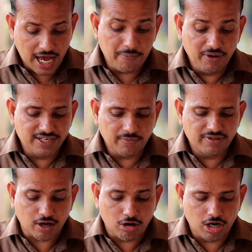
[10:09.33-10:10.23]
I picked
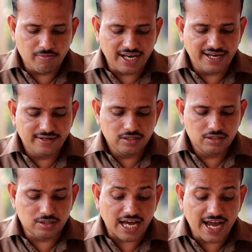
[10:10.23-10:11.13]
up the comb and
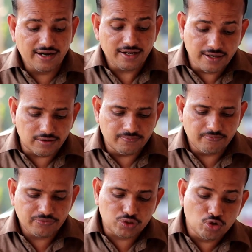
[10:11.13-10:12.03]
ran it
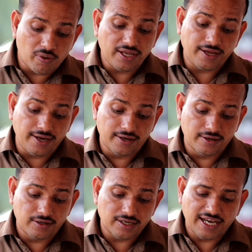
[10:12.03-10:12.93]
through my
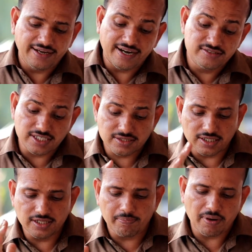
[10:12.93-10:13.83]
hair and
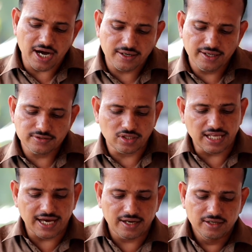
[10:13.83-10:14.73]
adjusted the parting so
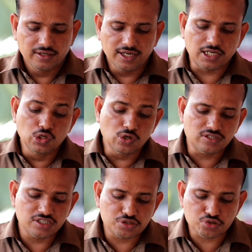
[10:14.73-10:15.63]
that it
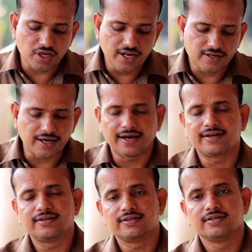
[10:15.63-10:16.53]
looked straight
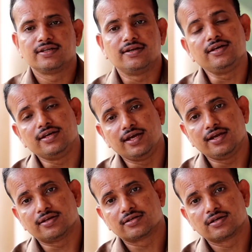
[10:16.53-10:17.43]
and
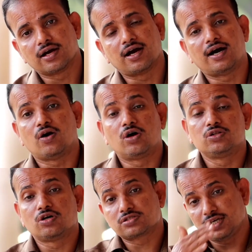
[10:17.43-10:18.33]
neat.
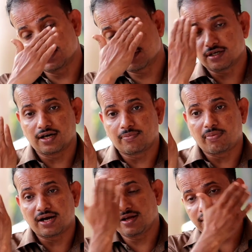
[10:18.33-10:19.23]
On those days,
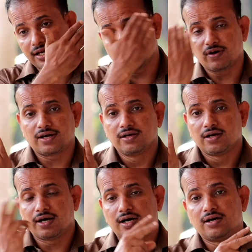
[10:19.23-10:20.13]
parting that
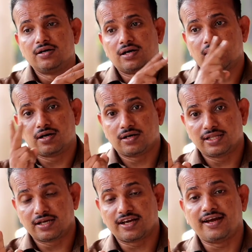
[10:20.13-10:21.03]

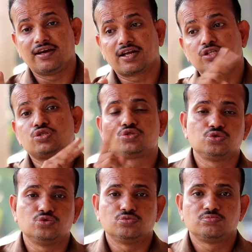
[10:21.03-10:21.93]
that hair into
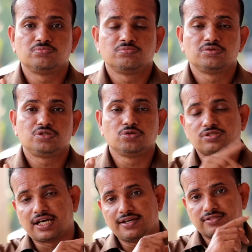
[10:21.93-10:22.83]

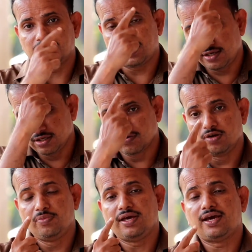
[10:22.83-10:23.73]
two sides, and there
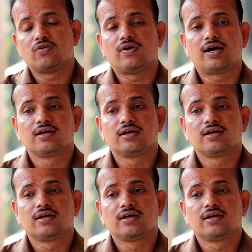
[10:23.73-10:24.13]
will be a